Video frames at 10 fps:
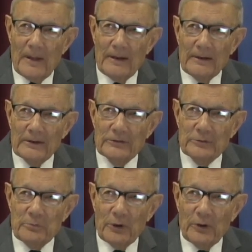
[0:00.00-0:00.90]
and
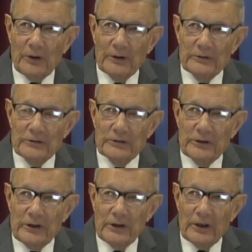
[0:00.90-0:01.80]

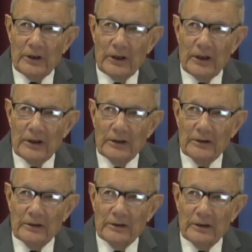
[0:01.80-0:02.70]
experience and,